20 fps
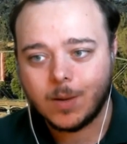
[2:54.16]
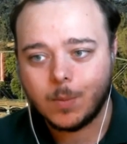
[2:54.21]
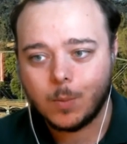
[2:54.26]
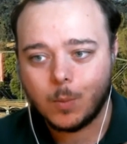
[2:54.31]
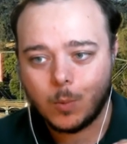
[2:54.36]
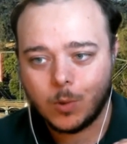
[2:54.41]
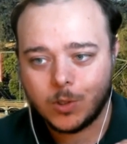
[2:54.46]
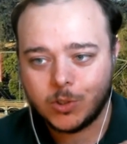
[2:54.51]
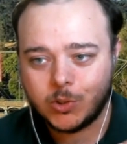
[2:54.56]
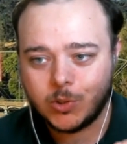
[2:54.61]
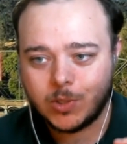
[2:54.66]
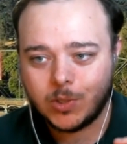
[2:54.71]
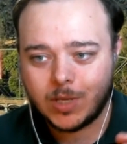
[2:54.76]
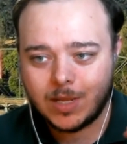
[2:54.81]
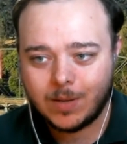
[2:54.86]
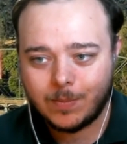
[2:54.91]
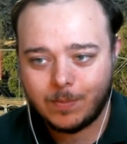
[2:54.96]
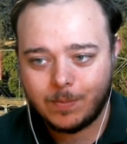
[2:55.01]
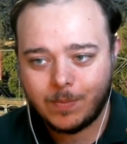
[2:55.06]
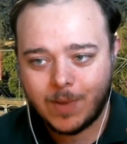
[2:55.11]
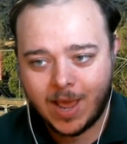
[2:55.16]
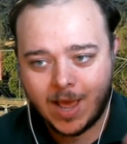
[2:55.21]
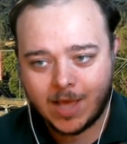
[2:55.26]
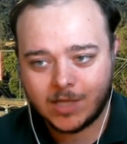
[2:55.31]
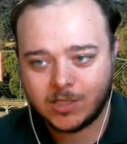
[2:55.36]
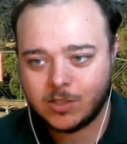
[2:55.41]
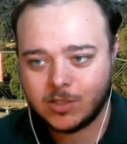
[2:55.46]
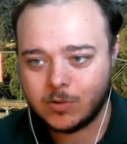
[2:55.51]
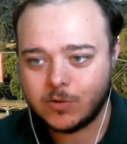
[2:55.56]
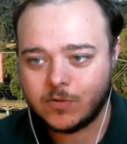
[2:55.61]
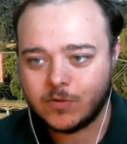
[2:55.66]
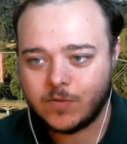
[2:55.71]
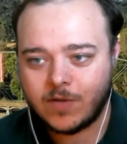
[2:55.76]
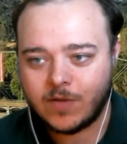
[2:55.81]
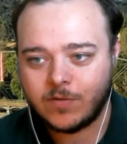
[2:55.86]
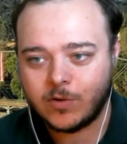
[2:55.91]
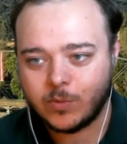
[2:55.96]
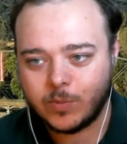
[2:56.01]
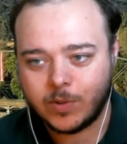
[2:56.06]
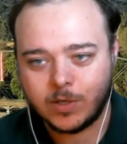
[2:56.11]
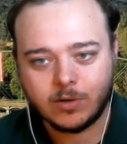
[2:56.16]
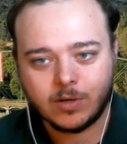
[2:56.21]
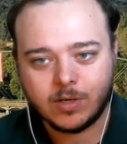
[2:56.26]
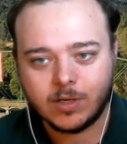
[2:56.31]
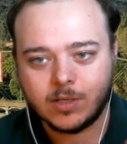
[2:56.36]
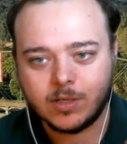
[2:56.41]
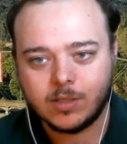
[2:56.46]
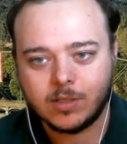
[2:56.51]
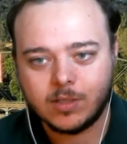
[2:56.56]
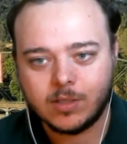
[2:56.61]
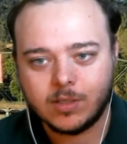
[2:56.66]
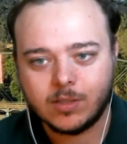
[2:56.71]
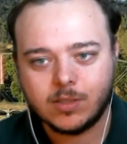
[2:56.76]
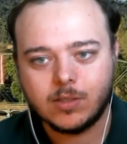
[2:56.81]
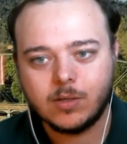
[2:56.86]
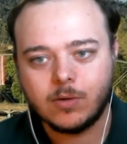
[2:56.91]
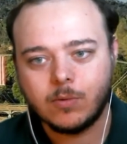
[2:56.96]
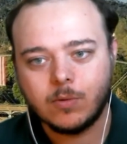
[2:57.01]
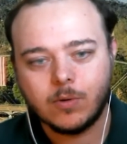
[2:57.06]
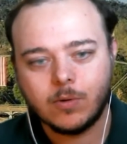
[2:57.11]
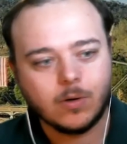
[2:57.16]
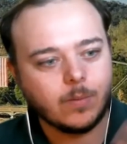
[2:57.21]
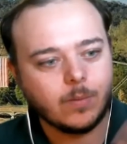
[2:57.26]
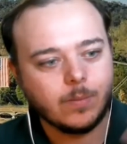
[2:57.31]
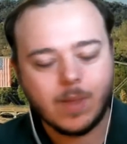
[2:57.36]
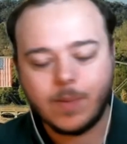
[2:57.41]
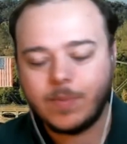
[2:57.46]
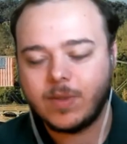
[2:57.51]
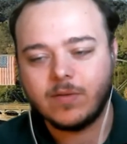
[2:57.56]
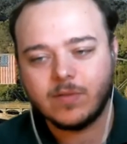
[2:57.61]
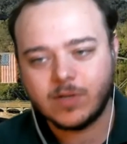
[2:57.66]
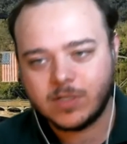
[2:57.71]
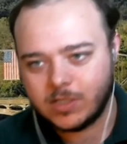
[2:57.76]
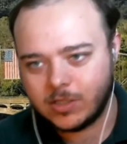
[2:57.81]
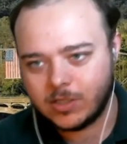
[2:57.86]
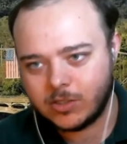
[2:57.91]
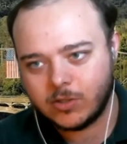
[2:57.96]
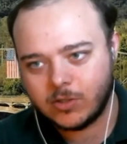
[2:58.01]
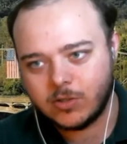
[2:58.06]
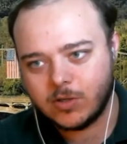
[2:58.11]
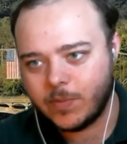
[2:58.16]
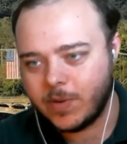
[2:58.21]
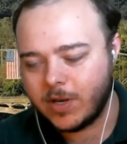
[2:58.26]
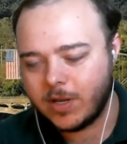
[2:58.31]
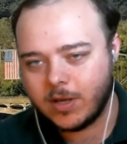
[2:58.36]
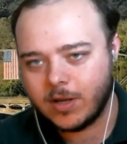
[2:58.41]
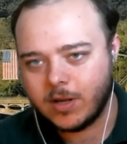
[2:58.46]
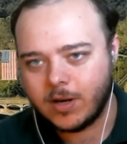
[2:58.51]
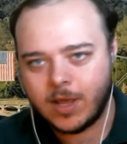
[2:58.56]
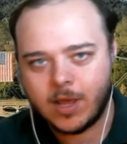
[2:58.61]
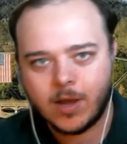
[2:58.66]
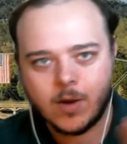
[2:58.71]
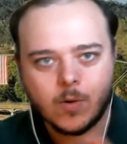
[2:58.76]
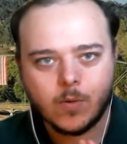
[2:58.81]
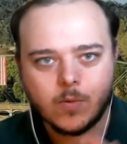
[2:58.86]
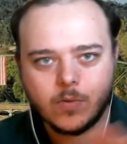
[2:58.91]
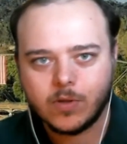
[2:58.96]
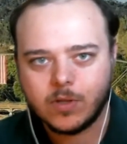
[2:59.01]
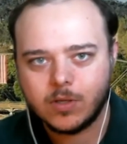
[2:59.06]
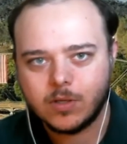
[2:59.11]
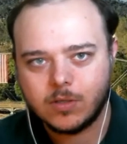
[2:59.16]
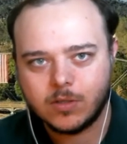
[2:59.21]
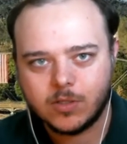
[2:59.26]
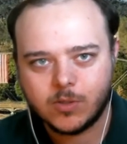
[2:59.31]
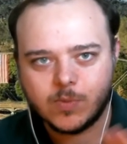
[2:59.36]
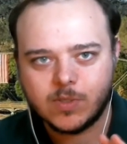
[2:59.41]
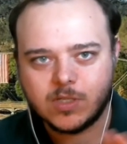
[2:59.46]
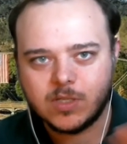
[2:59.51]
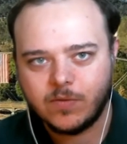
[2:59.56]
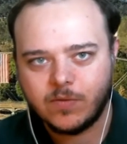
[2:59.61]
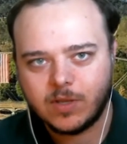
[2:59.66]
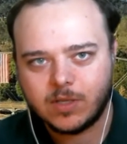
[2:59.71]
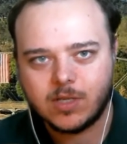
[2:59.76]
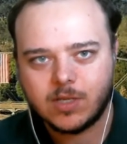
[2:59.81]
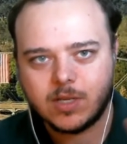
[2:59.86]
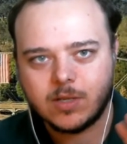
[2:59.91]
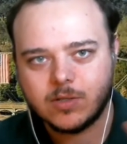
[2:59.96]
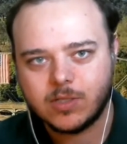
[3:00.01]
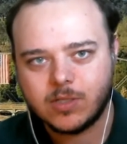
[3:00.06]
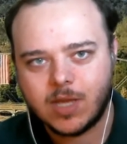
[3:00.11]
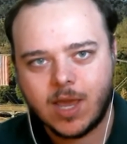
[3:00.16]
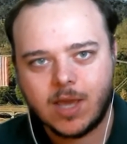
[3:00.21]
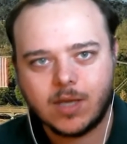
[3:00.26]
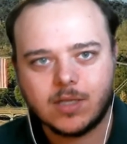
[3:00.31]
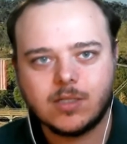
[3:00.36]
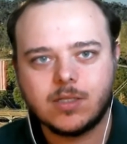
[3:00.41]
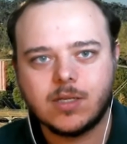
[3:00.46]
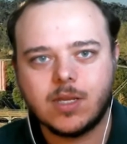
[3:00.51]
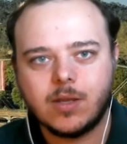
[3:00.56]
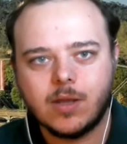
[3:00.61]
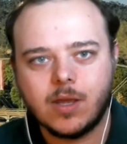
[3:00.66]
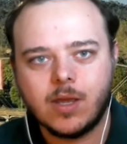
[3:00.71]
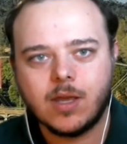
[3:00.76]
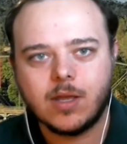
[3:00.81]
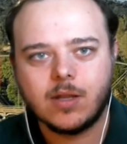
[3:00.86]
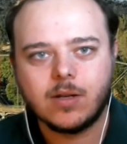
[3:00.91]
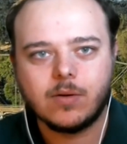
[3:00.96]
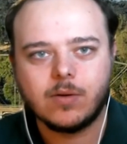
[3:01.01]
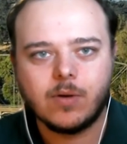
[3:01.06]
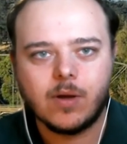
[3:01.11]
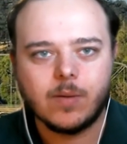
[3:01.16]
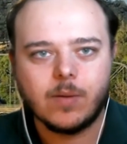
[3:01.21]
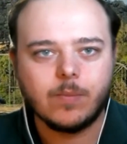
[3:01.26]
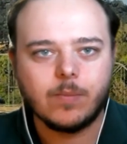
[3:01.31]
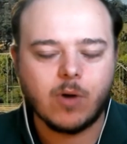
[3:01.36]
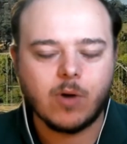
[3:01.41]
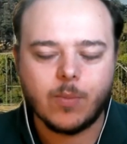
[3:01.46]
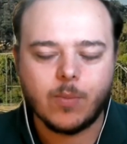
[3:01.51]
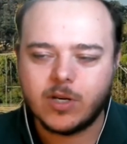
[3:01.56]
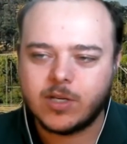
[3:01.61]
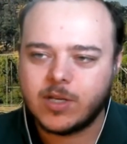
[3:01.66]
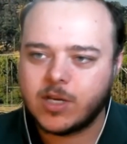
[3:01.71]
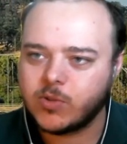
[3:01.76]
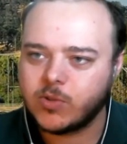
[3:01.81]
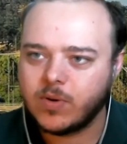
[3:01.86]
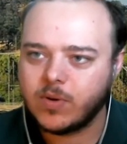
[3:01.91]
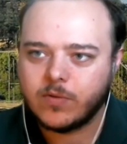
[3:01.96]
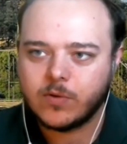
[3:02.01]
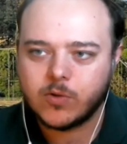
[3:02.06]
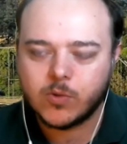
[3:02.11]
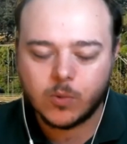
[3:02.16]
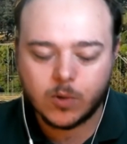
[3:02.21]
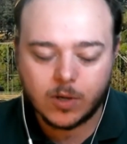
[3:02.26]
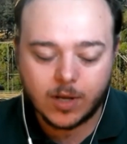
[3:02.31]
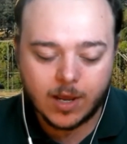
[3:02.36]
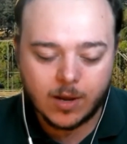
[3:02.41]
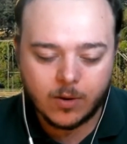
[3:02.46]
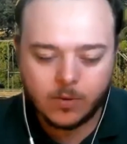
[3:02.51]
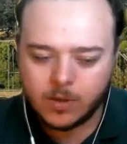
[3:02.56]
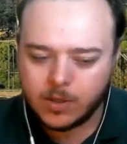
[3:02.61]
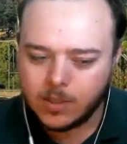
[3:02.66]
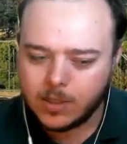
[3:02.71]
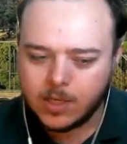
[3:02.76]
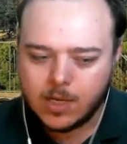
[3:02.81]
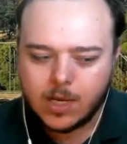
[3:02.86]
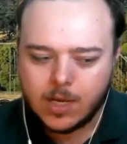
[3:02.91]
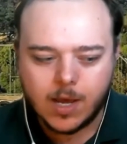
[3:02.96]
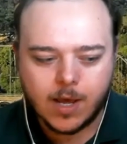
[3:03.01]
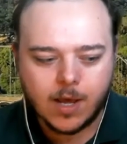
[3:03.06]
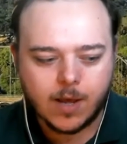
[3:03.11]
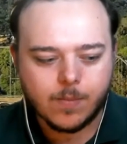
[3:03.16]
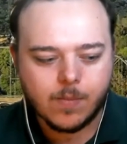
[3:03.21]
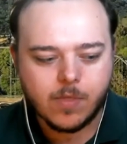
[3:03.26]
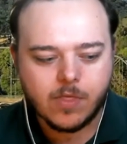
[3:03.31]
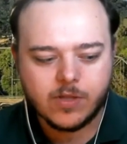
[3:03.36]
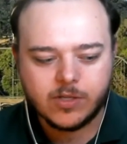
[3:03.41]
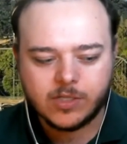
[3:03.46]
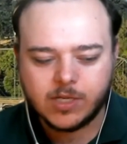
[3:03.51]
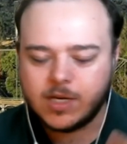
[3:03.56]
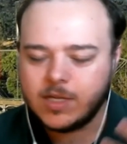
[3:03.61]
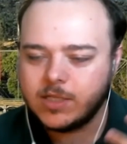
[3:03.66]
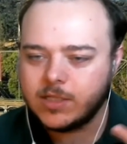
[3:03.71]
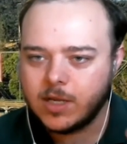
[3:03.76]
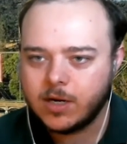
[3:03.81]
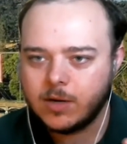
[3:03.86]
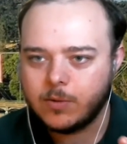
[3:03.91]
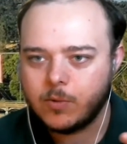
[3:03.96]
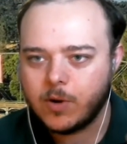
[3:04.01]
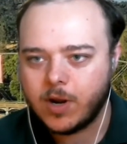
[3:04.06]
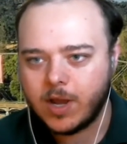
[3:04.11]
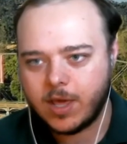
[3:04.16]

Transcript: Once you get past those 5-year periods, or maybe even a 6-year, depending on how the specific sales tax and property tax revenues work out, the city's going to run